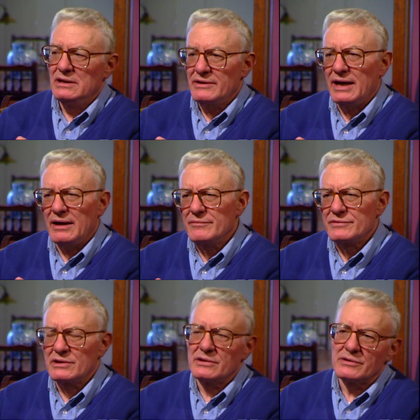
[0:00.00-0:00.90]
they are
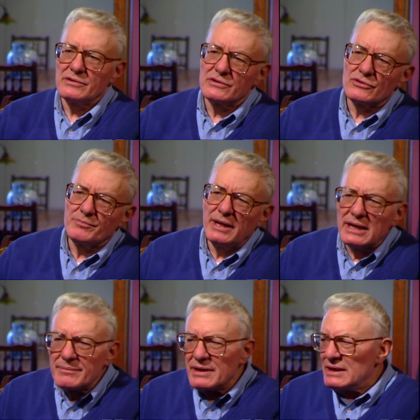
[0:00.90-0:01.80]

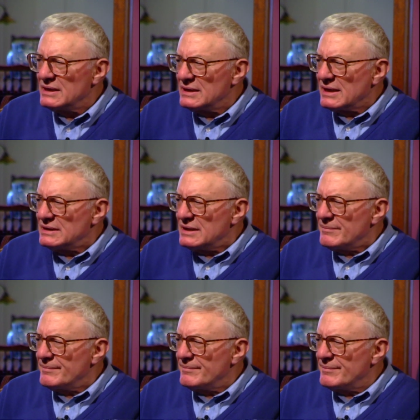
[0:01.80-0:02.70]
superb.
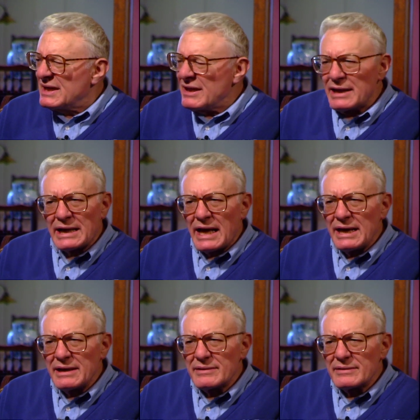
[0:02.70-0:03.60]
But I think
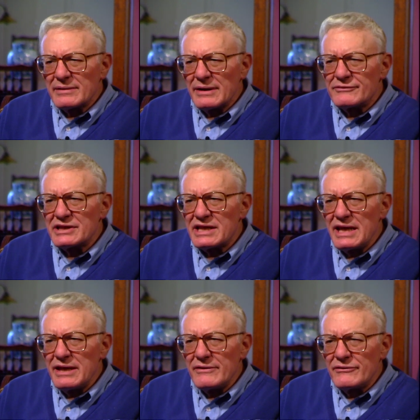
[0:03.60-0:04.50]
I have
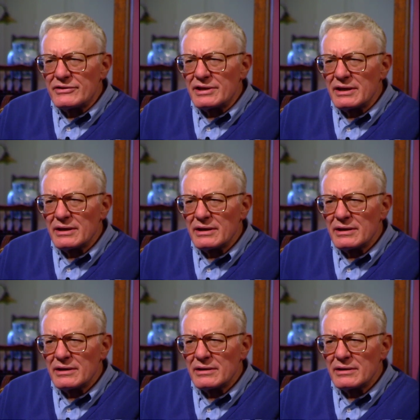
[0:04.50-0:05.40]
received
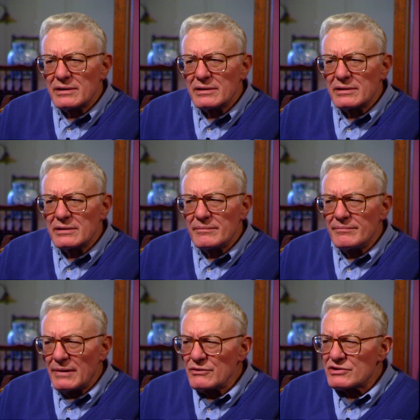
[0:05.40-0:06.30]

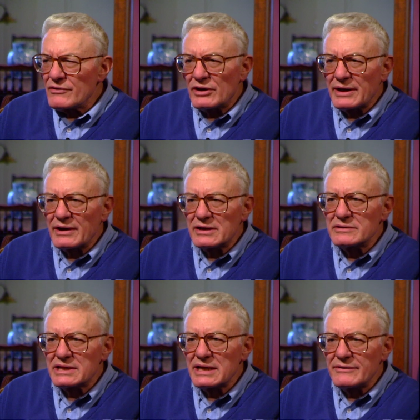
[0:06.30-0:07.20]
most of what I'm going to
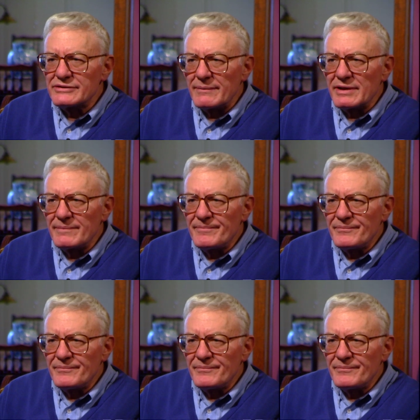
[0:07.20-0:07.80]
receive from them.